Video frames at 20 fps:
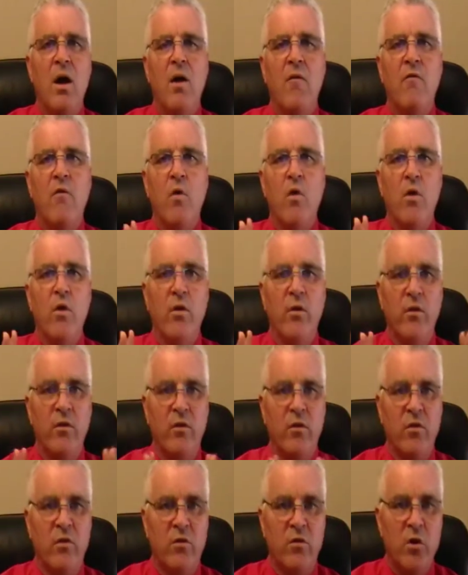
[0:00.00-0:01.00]
For the
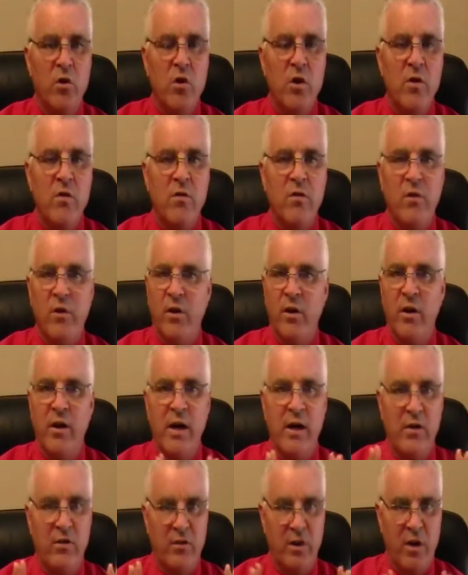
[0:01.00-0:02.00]
students, they're going
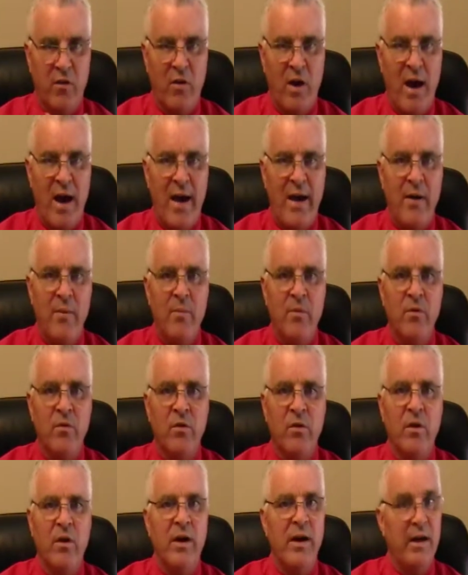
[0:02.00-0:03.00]
to need several items.
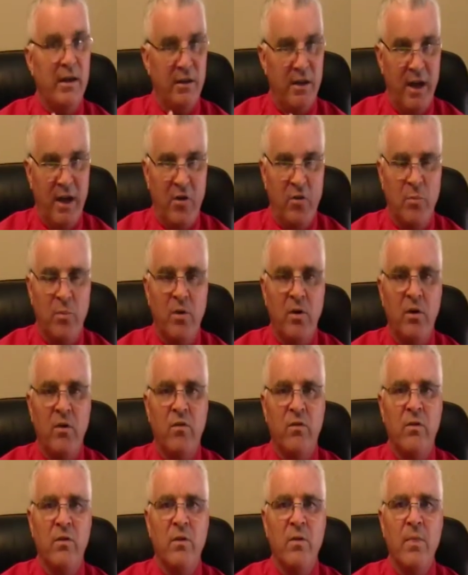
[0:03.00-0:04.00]
They're going to need
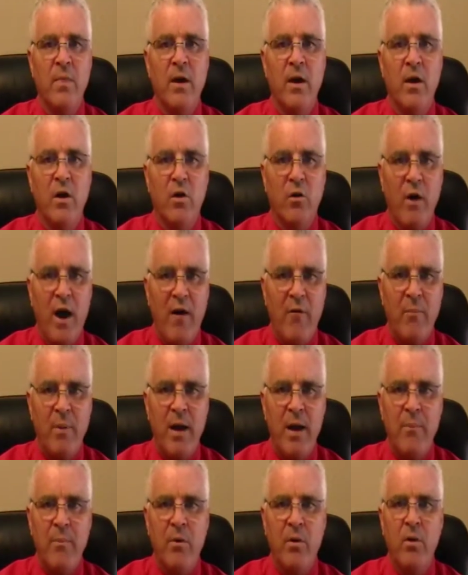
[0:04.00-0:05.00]
textbooks, graph
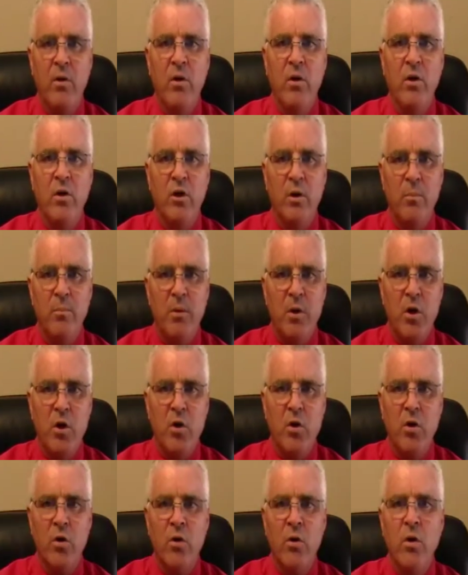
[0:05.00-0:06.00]
paper,
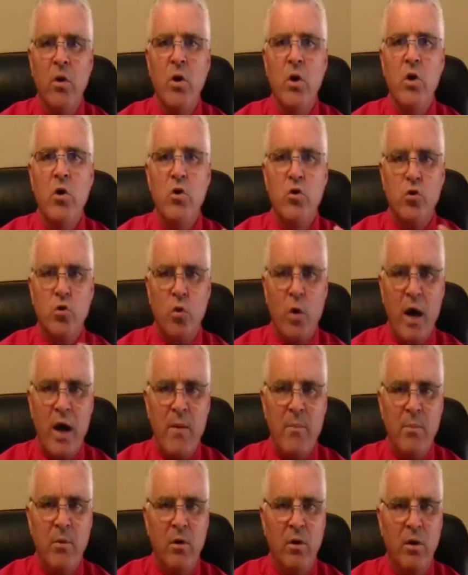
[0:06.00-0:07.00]
computer,
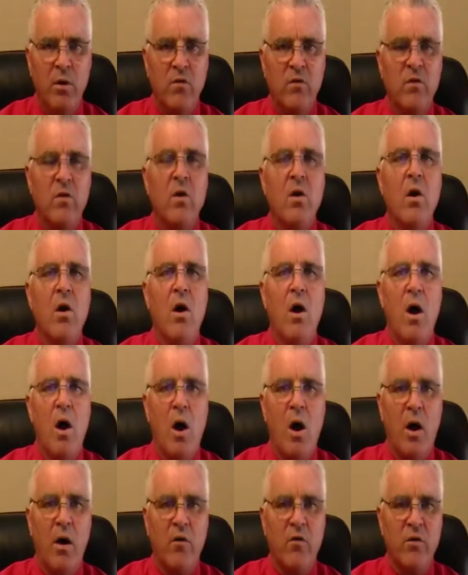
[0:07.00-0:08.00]
trade books,
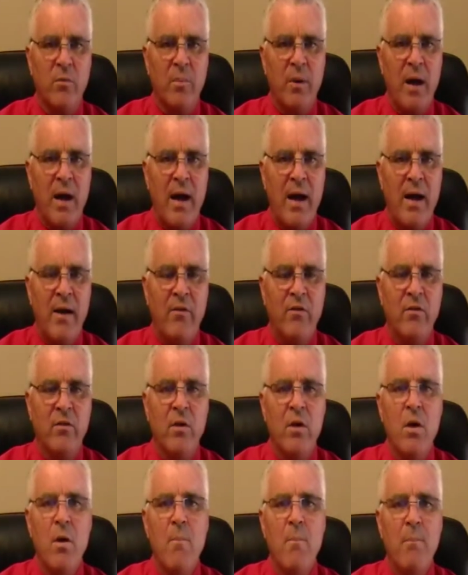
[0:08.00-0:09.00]
art
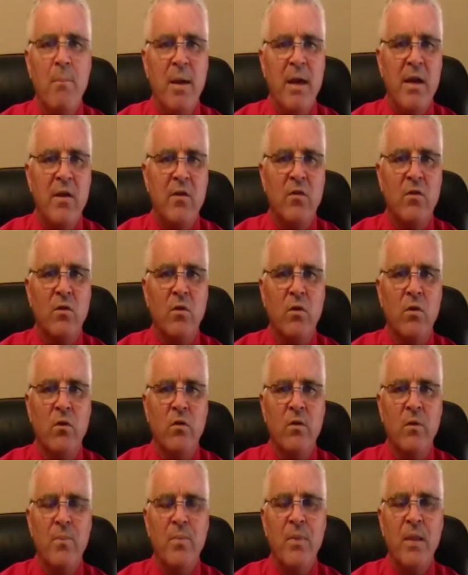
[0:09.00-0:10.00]
supplies, pencils,